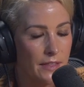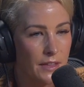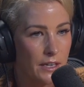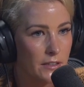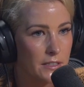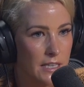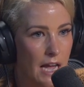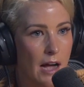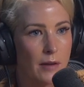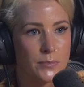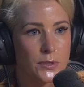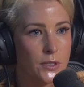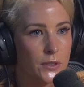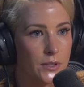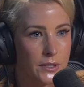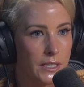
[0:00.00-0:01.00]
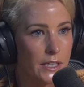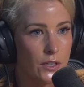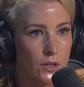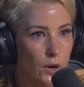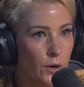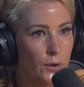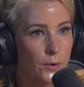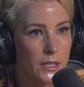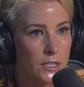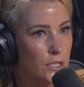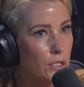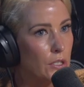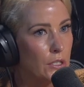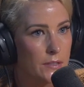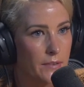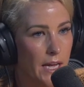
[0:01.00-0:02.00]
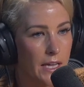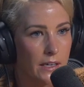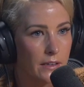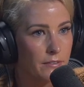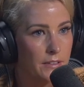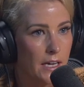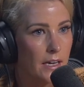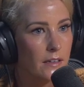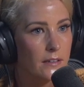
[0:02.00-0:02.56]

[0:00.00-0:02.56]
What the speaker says: there is absolutely no excuse for any of that.